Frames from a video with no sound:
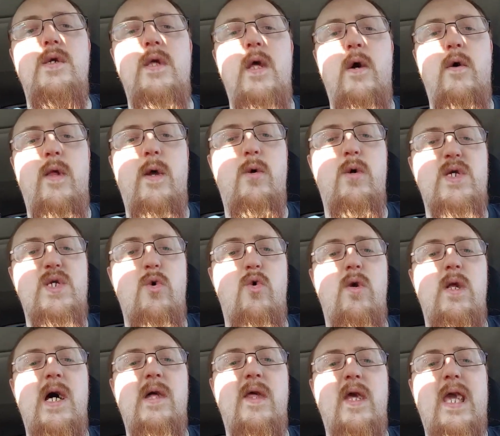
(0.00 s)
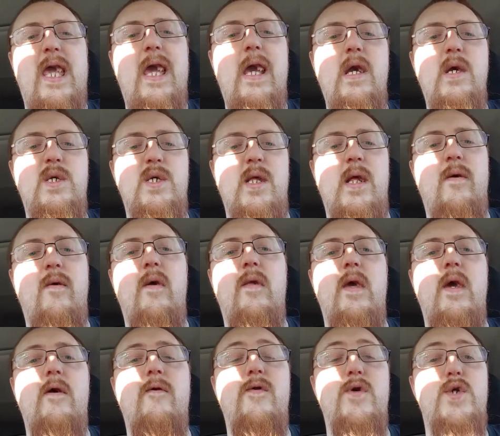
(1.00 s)
you know, they were sorting out the kinks and
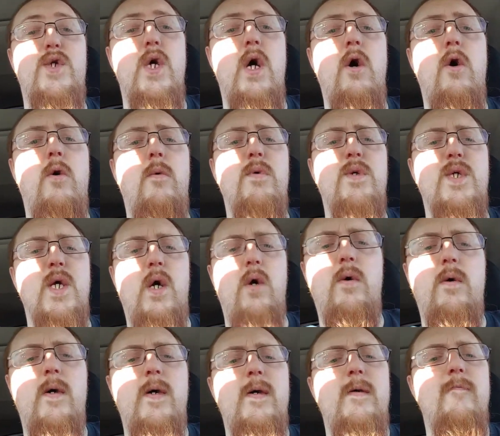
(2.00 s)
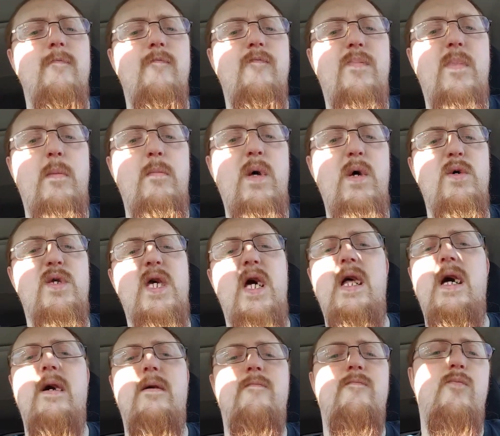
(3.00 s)
everything on the show. So, but it was
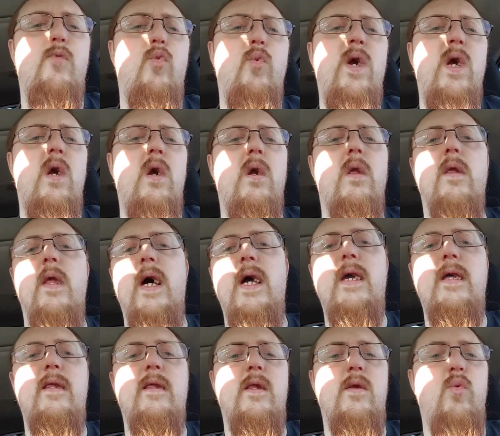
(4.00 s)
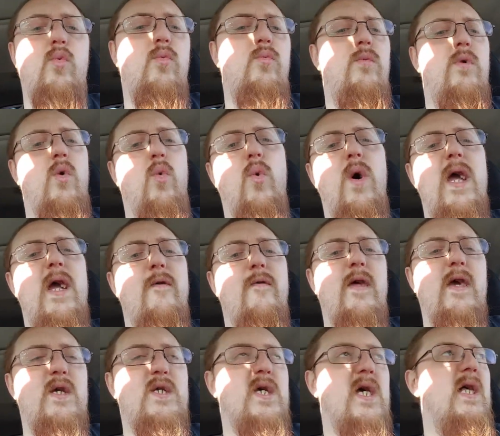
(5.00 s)
kind of weird, like the the way
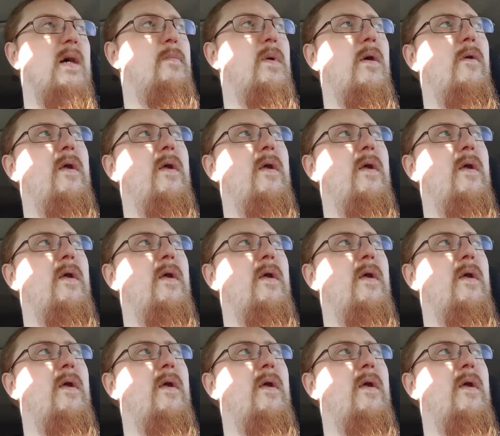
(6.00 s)
everything's set up and